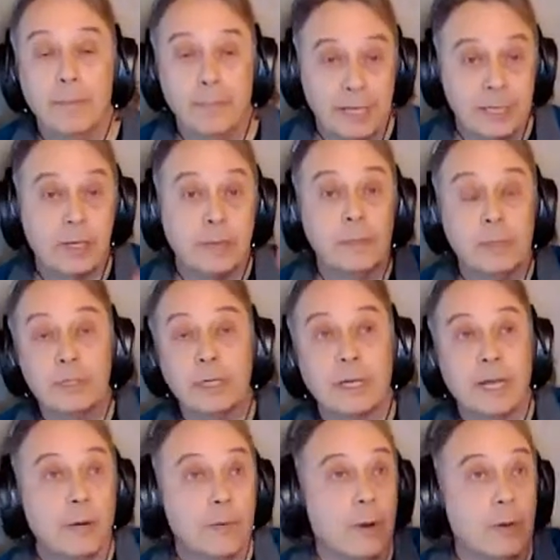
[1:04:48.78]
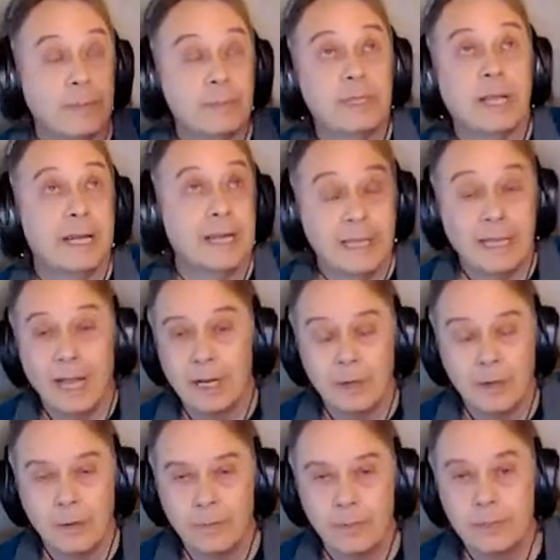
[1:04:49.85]
piece of music I wrote. I'm standing in line
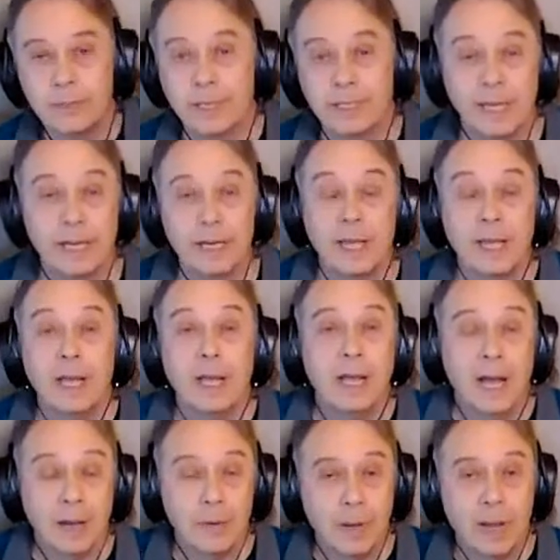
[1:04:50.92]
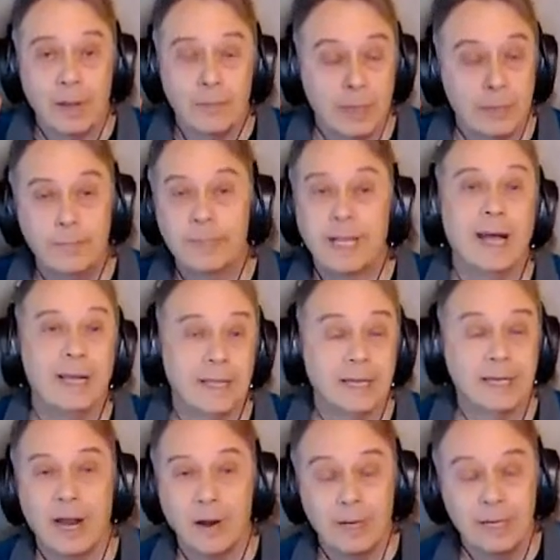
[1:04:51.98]
and heard music. Then I got in the
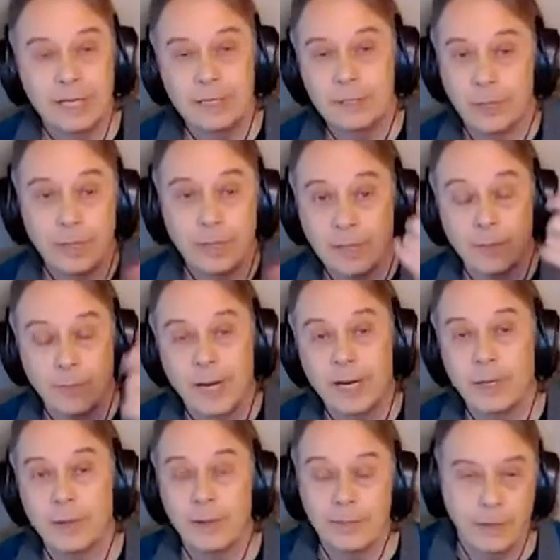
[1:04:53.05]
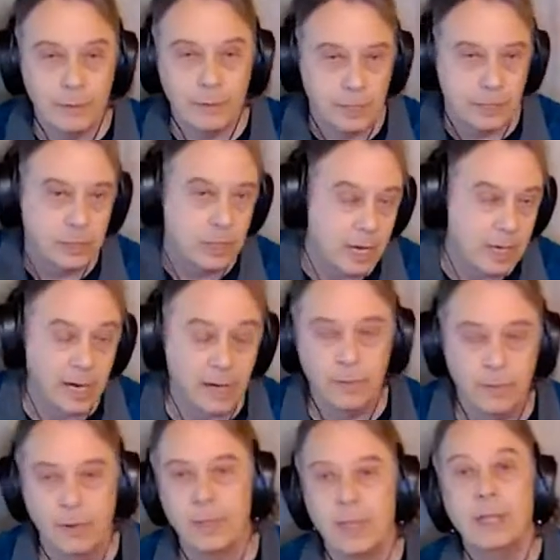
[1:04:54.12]
car again, turned on the radio, and there was a song I
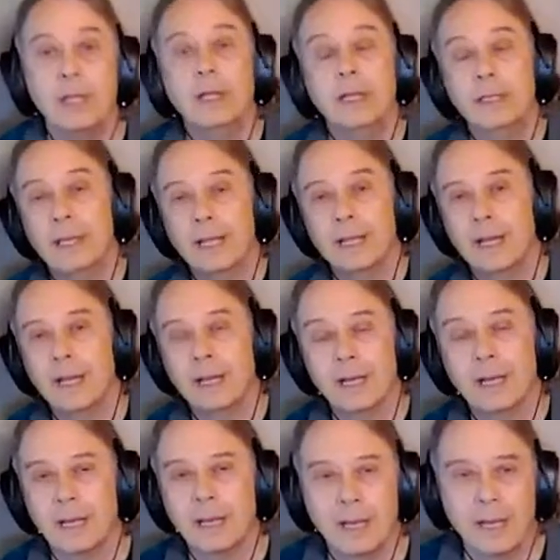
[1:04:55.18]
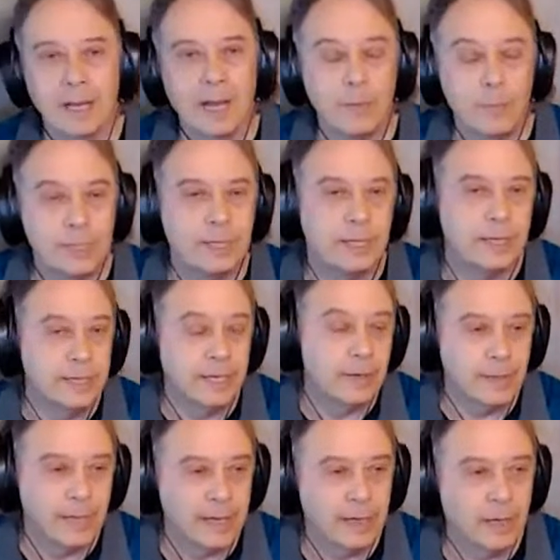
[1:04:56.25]
wrote. Then I went to
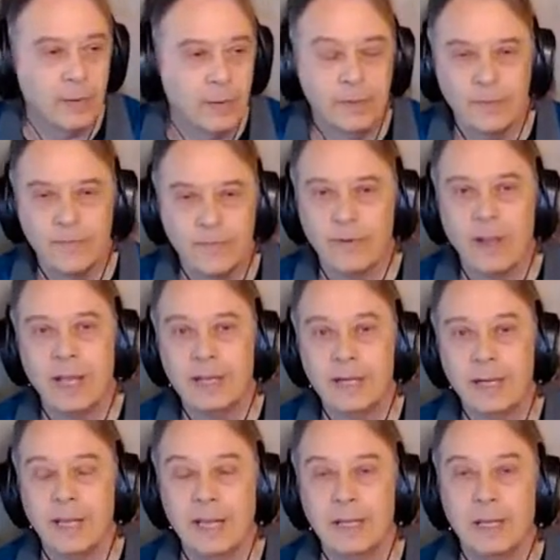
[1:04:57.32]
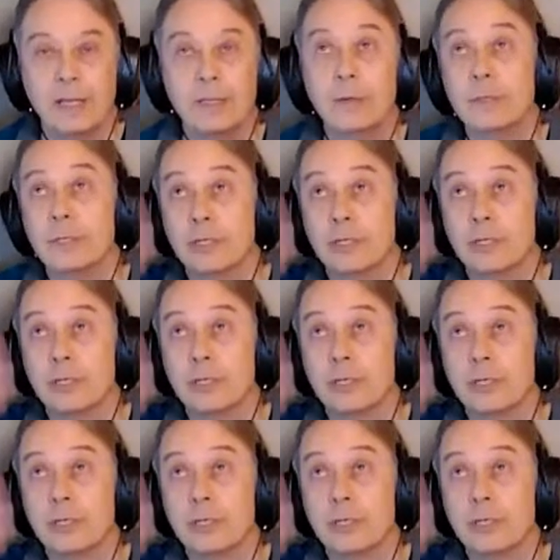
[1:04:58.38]
dinner that night with a friend, and there was a
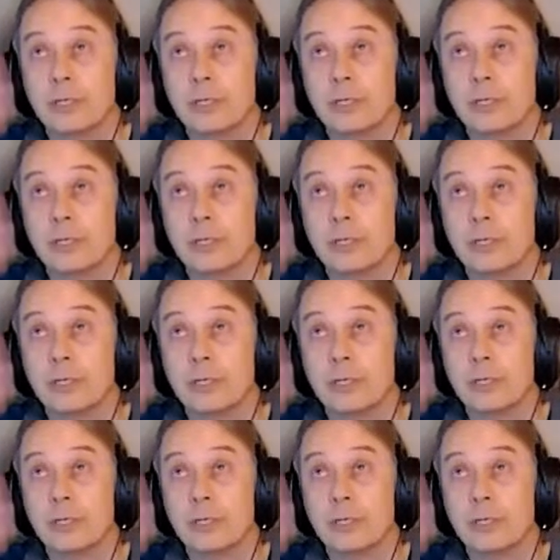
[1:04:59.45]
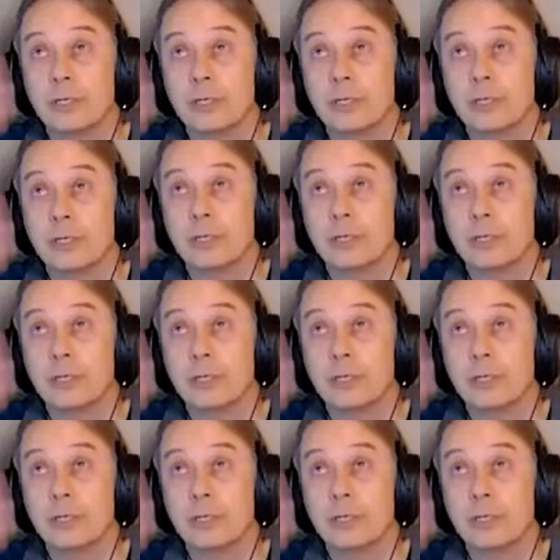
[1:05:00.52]
song I wrote was playing. And